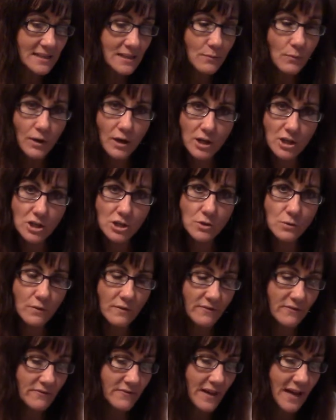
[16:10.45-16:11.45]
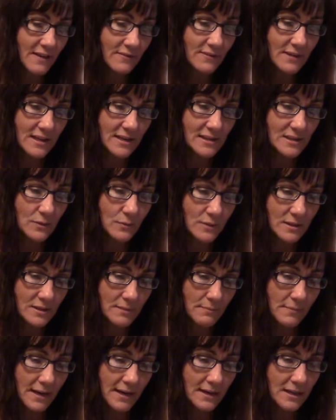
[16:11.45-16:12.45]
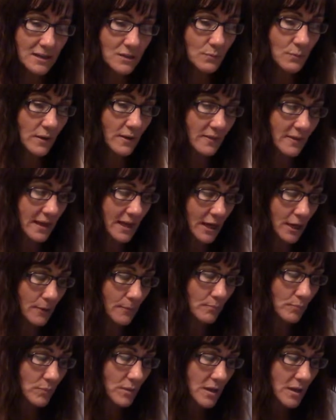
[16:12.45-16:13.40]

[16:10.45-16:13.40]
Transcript: He wanted to do it for 5 days, so he's a -1 there.